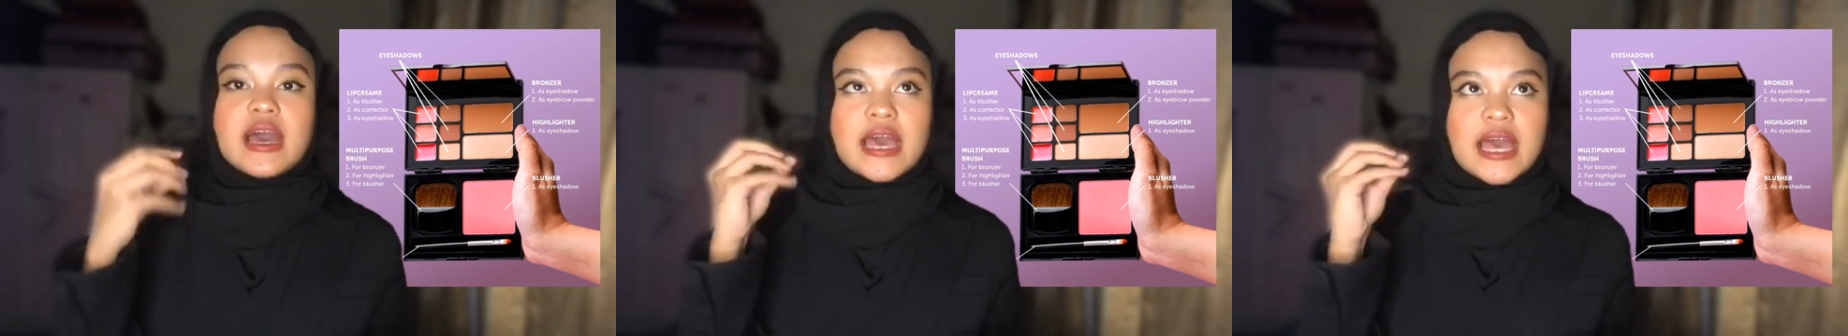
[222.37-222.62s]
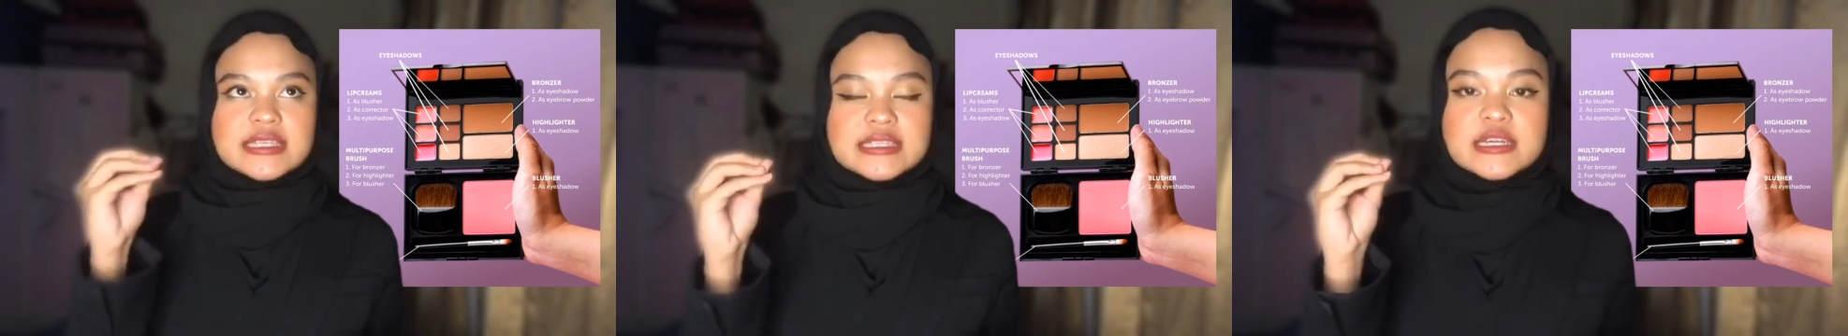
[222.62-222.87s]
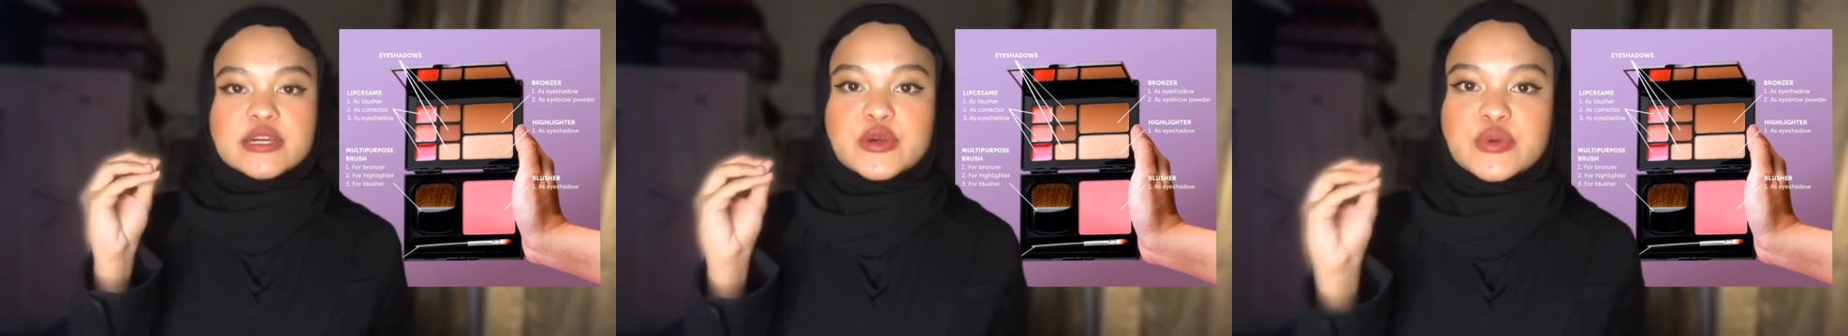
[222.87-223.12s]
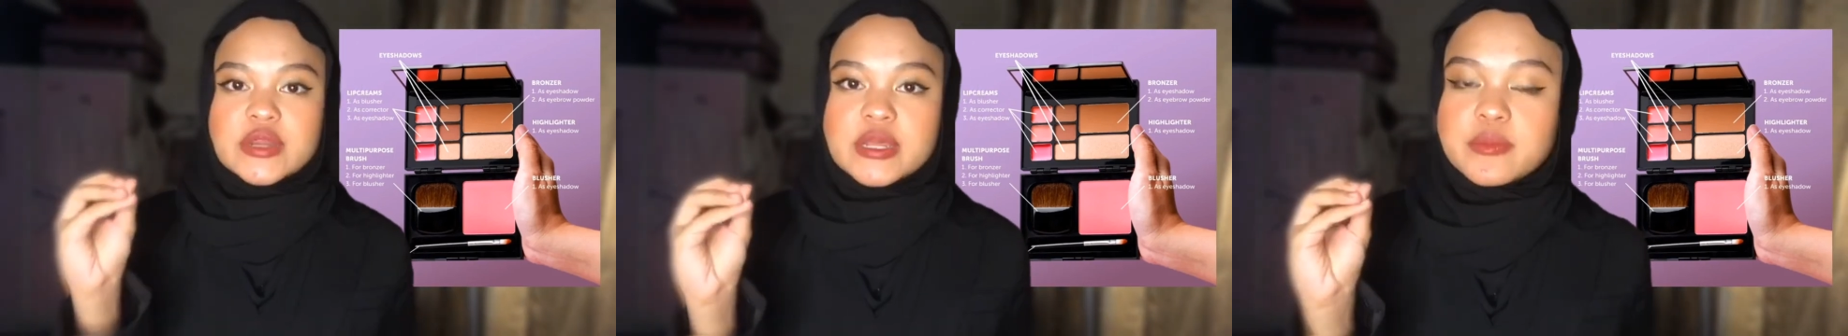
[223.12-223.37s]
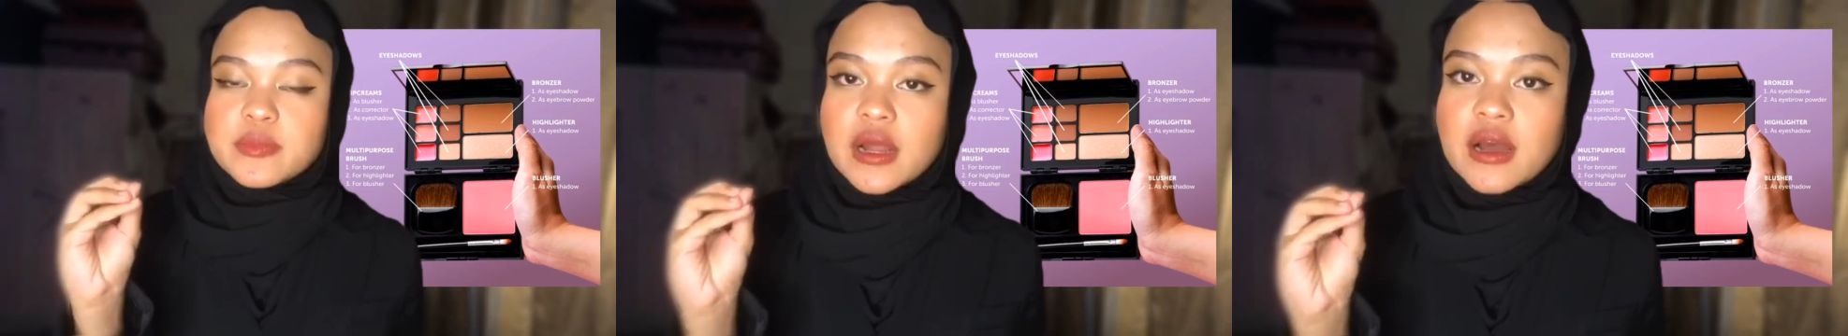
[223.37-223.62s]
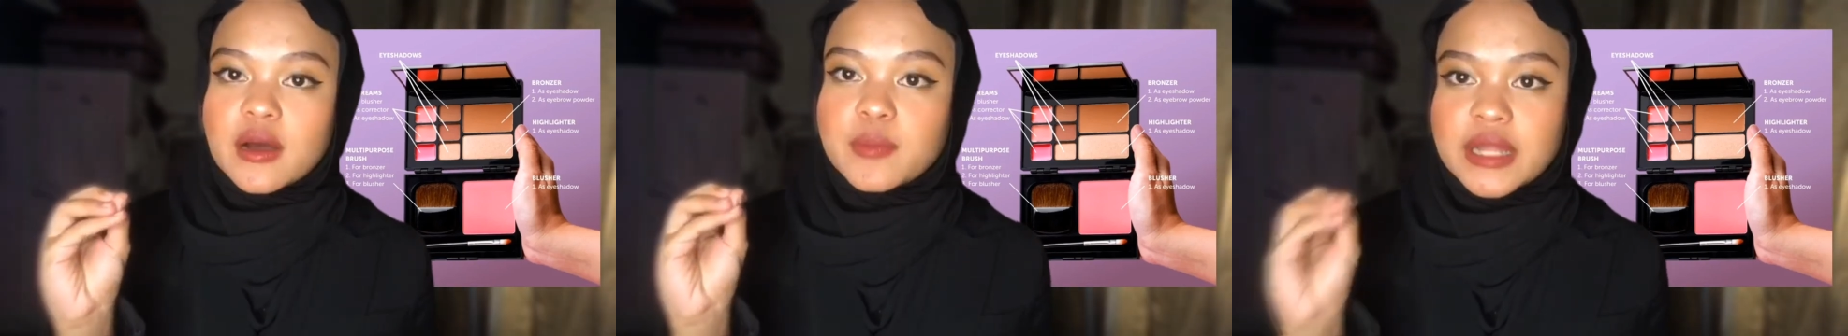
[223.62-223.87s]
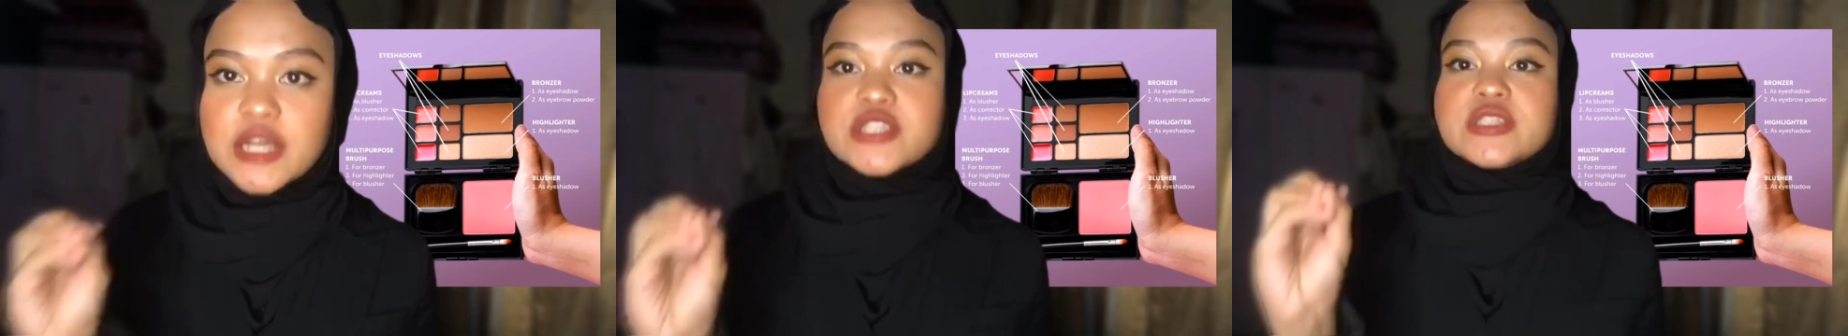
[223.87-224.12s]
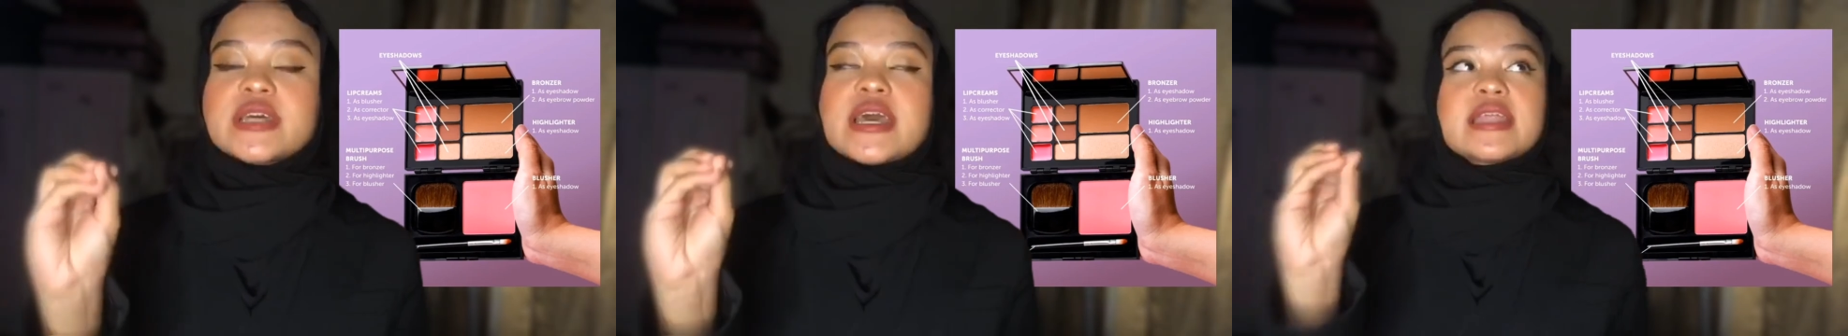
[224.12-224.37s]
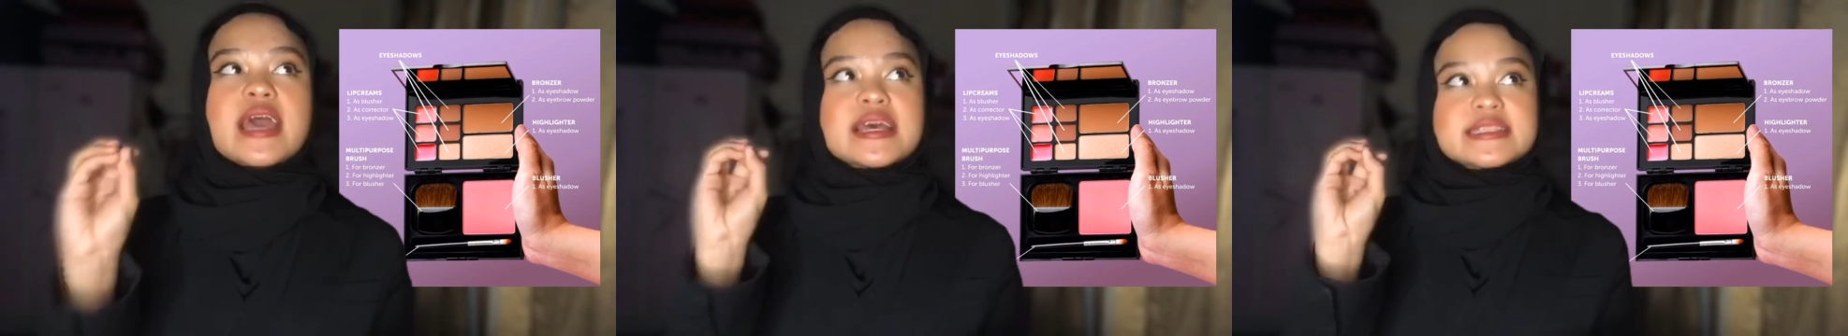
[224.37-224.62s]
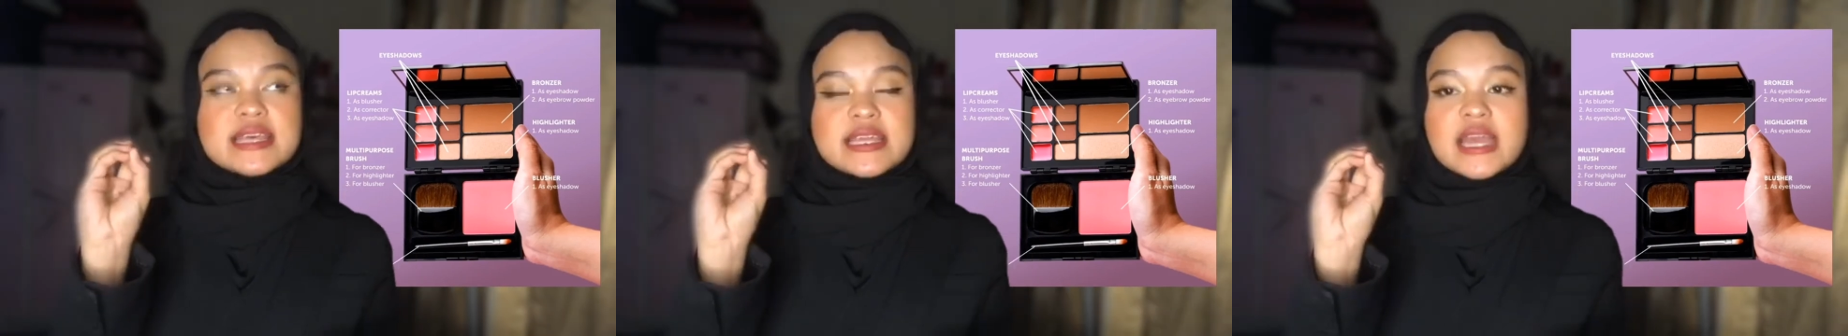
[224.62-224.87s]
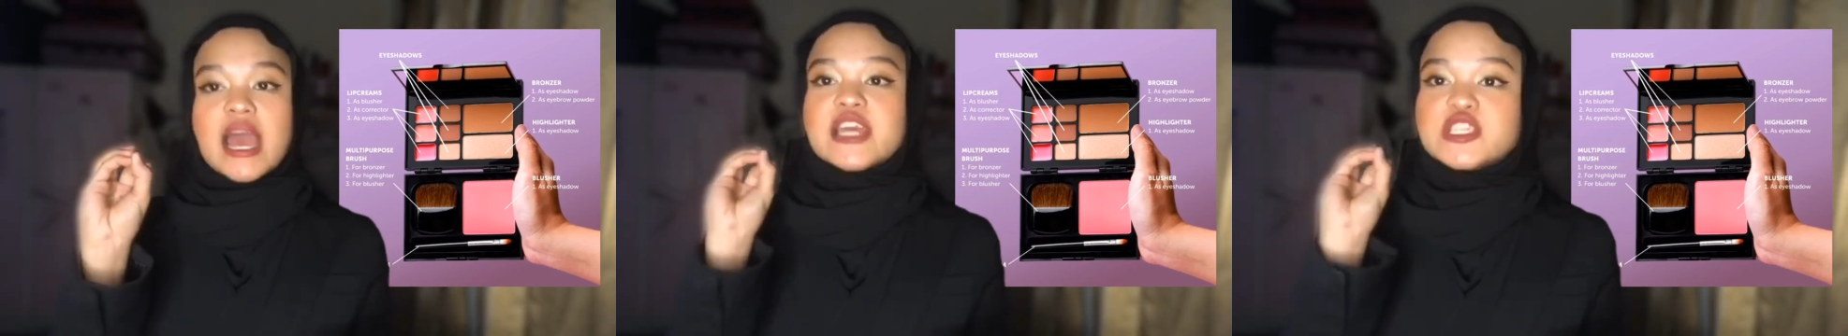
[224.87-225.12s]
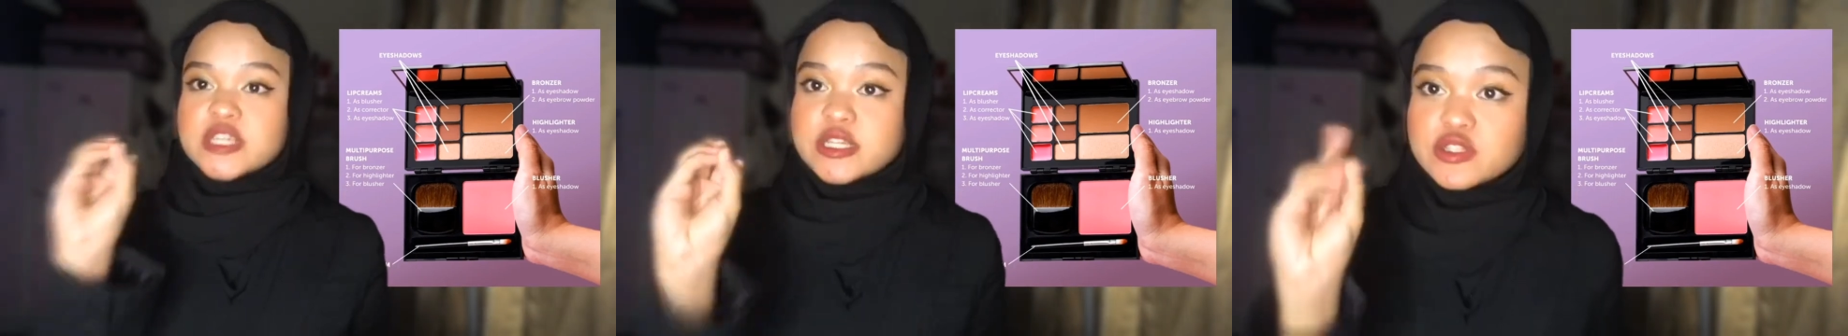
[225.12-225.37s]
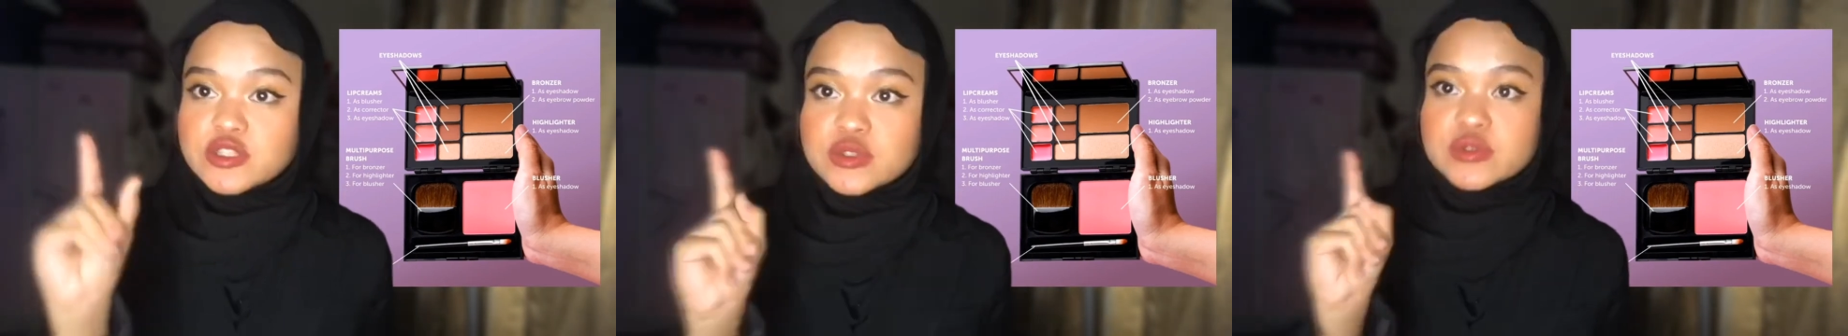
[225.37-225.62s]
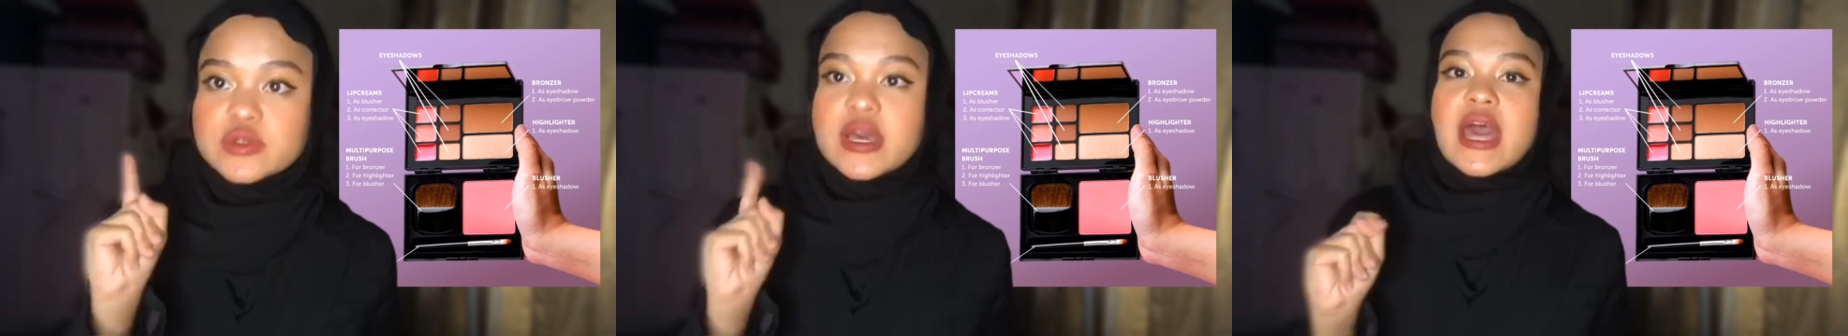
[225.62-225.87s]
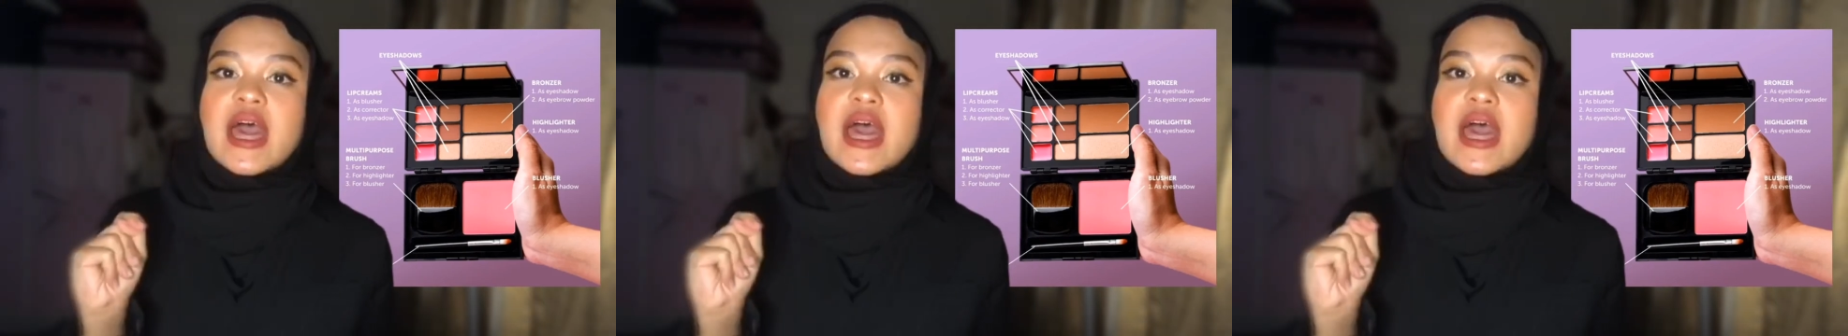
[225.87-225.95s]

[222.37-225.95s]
as a cream blusher and as an eyeshadow too.